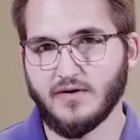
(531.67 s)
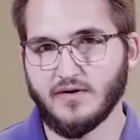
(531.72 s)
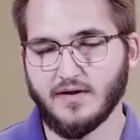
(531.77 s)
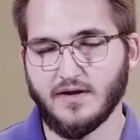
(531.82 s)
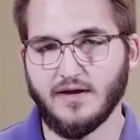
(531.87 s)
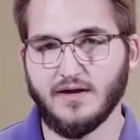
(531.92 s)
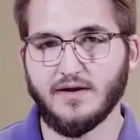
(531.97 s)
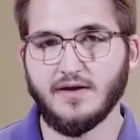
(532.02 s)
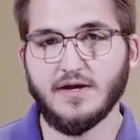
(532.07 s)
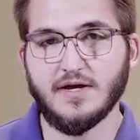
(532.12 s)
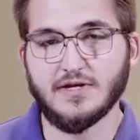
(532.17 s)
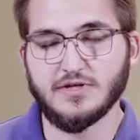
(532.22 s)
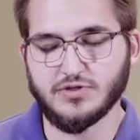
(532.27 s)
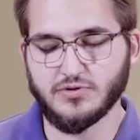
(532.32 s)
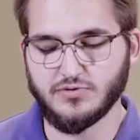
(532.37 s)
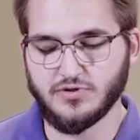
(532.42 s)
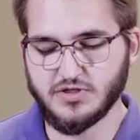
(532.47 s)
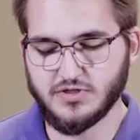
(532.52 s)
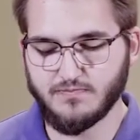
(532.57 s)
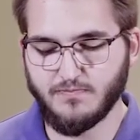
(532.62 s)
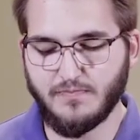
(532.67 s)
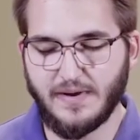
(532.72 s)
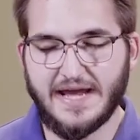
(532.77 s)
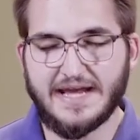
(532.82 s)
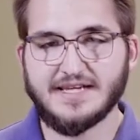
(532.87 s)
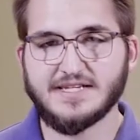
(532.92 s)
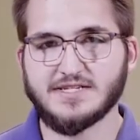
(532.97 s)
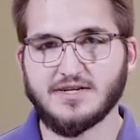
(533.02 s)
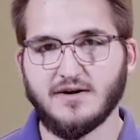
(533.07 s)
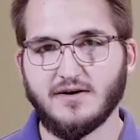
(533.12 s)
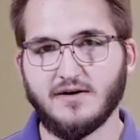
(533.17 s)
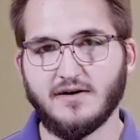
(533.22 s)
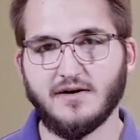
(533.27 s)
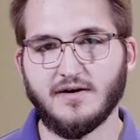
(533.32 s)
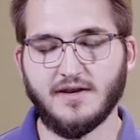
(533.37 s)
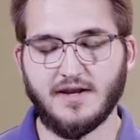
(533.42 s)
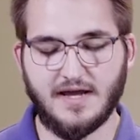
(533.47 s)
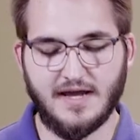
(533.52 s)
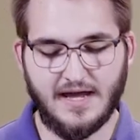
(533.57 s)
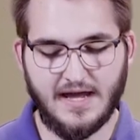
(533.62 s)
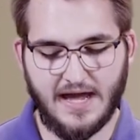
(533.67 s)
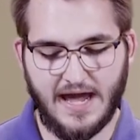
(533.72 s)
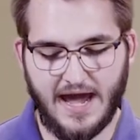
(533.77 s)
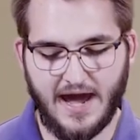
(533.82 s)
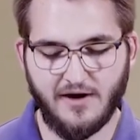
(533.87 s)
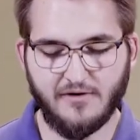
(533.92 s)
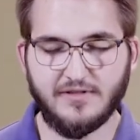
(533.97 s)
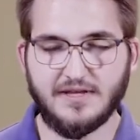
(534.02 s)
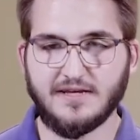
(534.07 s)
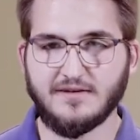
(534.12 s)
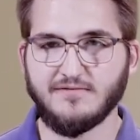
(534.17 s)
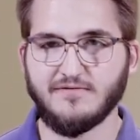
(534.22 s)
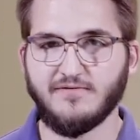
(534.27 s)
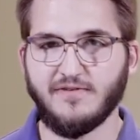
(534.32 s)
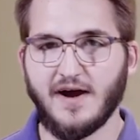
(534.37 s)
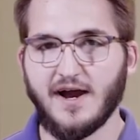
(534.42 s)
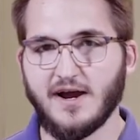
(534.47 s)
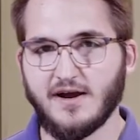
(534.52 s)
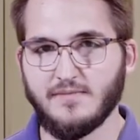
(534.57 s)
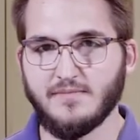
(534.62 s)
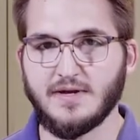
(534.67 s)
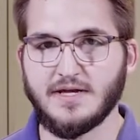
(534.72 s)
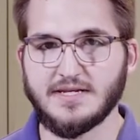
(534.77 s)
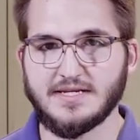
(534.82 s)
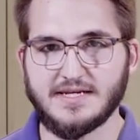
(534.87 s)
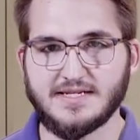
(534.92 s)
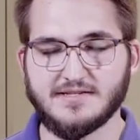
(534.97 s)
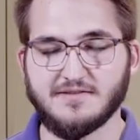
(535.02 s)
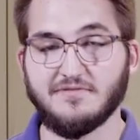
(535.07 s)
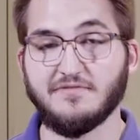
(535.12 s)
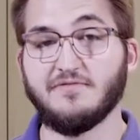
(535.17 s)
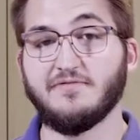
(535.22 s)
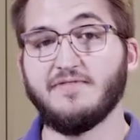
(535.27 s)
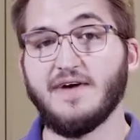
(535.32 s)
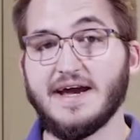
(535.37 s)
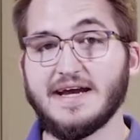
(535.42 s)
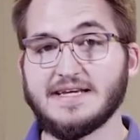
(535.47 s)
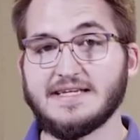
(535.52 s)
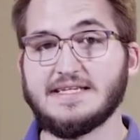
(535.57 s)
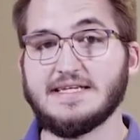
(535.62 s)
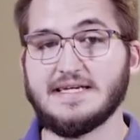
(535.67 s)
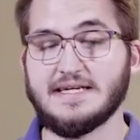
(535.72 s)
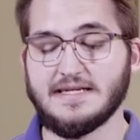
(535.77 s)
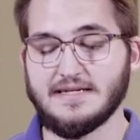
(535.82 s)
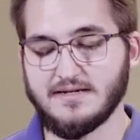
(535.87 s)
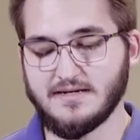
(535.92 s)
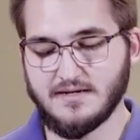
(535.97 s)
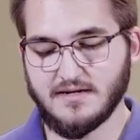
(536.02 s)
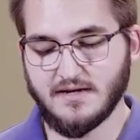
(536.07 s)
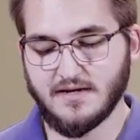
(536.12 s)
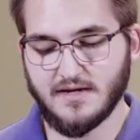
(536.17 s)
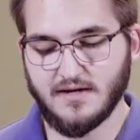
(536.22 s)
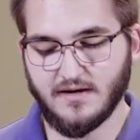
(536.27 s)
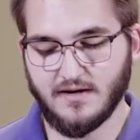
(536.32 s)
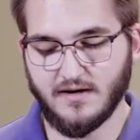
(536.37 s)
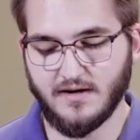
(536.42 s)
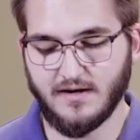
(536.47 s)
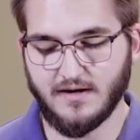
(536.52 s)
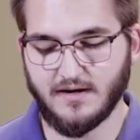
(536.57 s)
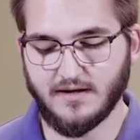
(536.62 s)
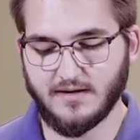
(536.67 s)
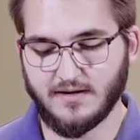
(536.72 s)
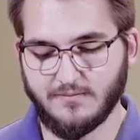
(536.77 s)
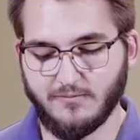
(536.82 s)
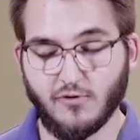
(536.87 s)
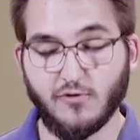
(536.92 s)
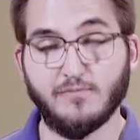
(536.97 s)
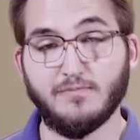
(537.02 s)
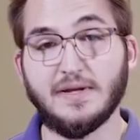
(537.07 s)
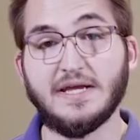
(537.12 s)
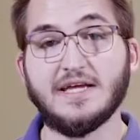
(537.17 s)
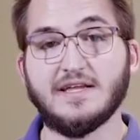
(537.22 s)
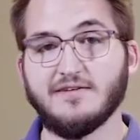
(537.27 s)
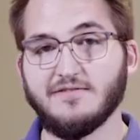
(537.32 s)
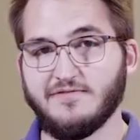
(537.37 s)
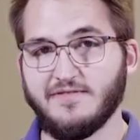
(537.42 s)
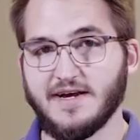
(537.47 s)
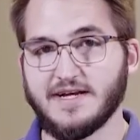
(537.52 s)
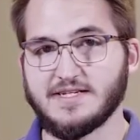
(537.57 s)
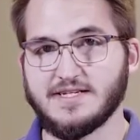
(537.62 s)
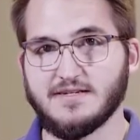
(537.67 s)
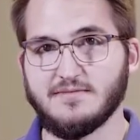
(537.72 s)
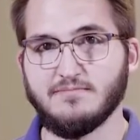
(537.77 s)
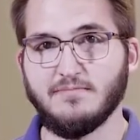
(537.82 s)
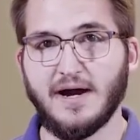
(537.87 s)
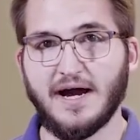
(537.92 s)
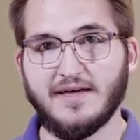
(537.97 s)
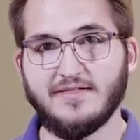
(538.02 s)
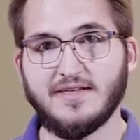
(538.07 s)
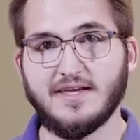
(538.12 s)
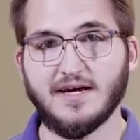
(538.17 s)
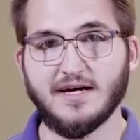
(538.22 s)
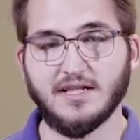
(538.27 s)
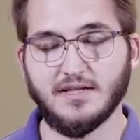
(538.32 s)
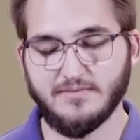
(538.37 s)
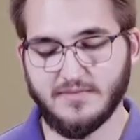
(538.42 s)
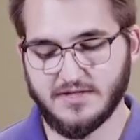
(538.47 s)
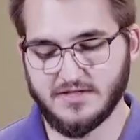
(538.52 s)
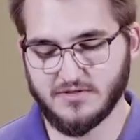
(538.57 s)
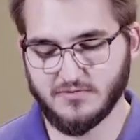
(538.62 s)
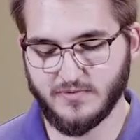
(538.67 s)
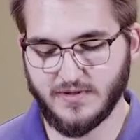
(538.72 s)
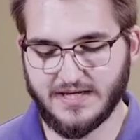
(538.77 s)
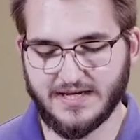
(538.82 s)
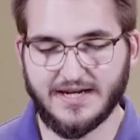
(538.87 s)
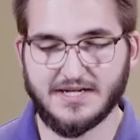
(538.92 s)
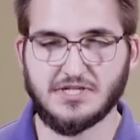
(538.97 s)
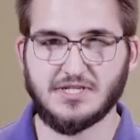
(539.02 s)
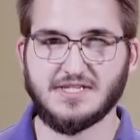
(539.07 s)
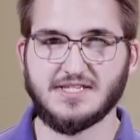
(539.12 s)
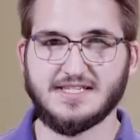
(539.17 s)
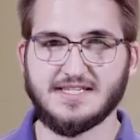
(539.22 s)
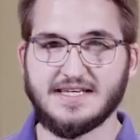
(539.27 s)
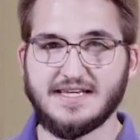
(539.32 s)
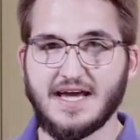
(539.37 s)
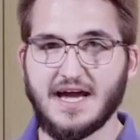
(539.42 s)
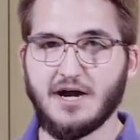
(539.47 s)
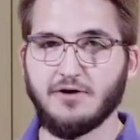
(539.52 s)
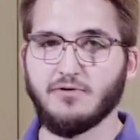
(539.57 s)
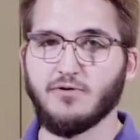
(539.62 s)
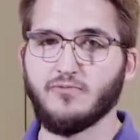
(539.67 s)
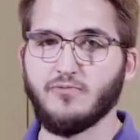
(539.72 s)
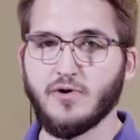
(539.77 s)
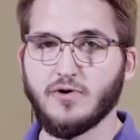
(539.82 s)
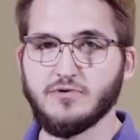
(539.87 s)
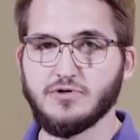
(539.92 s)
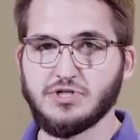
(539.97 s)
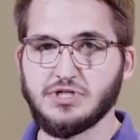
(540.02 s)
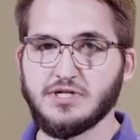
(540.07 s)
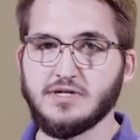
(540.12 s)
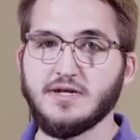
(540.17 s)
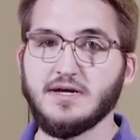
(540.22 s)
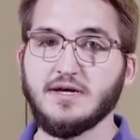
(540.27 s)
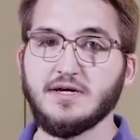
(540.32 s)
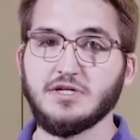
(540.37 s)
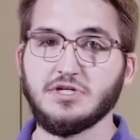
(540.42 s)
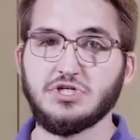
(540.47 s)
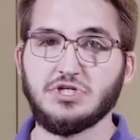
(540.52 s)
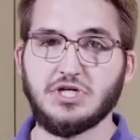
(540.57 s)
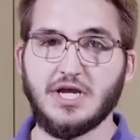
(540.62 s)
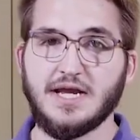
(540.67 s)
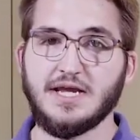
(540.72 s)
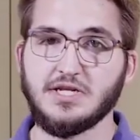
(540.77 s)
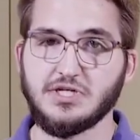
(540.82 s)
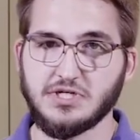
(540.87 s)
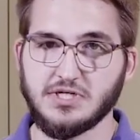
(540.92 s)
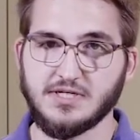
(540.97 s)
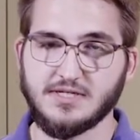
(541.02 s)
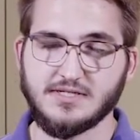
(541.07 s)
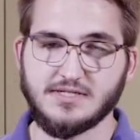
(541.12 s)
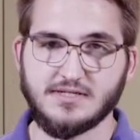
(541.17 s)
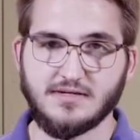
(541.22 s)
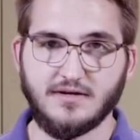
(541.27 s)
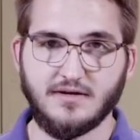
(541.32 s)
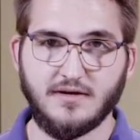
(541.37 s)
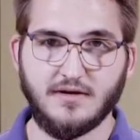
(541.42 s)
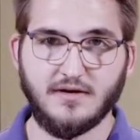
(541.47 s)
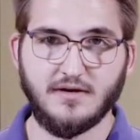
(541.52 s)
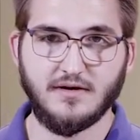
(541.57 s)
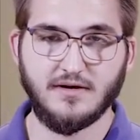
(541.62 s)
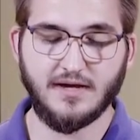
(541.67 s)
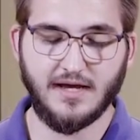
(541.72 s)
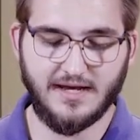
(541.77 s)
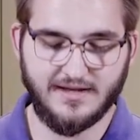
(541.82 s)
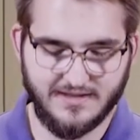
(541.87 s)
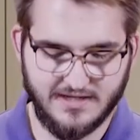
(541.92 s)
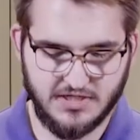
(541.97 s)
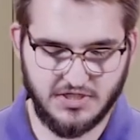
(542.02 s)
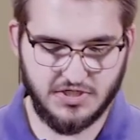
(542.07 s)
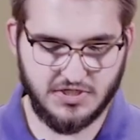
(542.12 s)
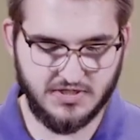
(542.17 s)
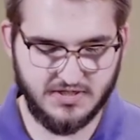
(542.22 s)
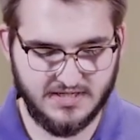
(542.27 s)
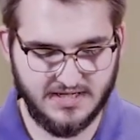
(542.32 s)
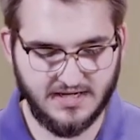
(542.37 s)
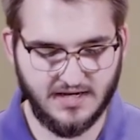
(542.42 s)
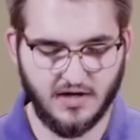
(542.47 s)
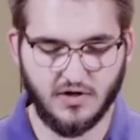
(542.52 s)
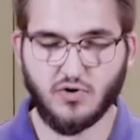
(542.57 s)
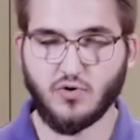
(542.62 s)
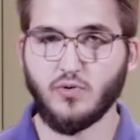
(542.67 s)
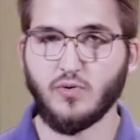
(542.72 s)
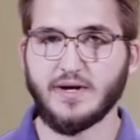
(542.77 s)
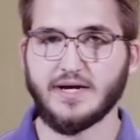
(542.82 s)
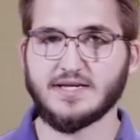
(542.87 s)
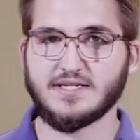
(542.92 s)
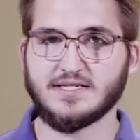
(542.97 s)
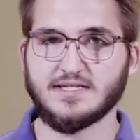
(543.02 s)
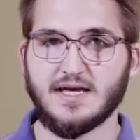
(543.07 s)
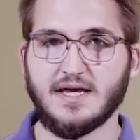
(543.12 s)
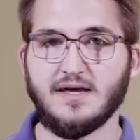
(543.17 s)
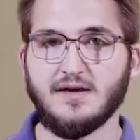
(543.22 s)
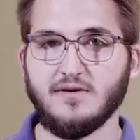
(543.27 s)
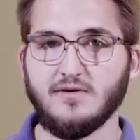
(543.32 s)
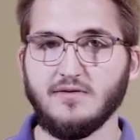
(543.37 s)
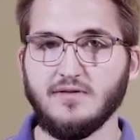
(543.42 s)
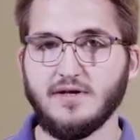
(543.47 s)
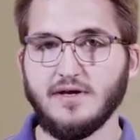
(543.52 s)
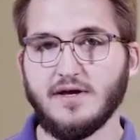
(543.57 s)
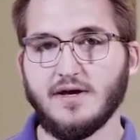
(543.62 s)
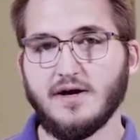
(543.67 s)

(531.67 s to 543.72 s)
Okay, so just based on how the environment is affecting uh, or being affected by the elements, we can actually see how erosion changes. Okay, and this is just like a quick scale